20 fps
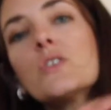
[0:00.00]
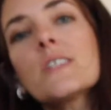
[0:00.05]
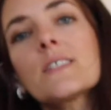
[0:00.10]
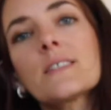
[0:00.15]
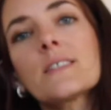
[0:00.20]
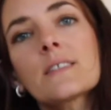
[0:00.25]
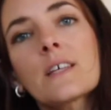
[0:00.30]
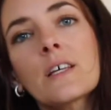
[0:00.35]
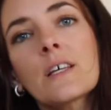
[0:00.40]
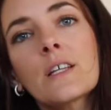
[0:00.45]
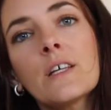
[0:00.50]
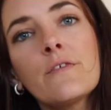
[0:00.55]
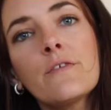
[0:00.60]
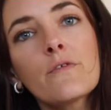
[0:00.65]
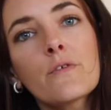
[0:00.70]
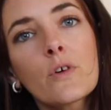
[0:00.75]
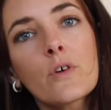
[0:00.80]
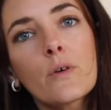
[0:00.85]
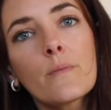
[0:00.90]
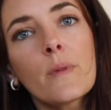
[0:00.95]
dresses lately
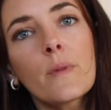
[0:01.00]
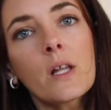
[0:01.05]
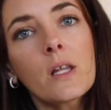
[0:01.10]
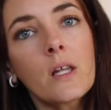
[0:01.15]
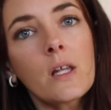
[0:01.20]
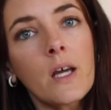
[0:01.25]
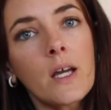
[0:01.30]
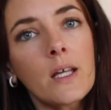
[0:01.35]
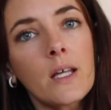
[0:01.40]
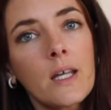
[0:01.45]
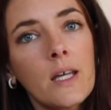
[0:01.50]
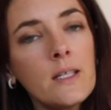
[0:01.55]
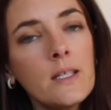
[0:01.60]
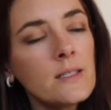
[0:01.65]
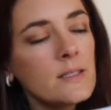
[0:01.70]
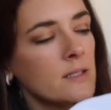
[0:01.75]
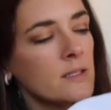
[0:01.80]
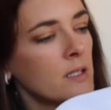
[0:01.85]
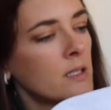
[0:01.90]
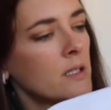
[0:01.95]
from
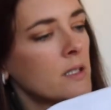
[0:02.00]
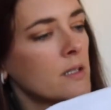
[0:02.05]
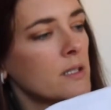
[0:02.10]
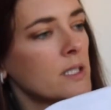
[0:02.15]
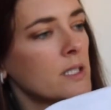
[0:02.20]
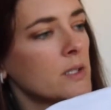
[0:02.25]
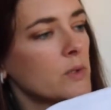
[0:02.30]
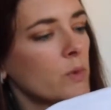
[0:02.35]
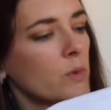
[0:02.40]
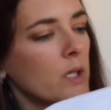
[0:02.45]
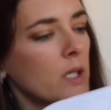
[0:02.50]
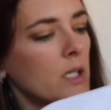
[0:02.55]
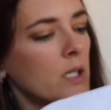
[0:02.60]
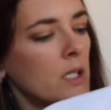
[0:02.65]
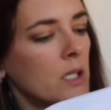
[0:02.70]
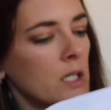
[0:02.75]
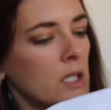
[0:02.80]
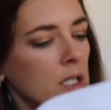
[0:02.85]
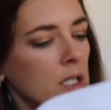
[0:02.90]
Lioness. This one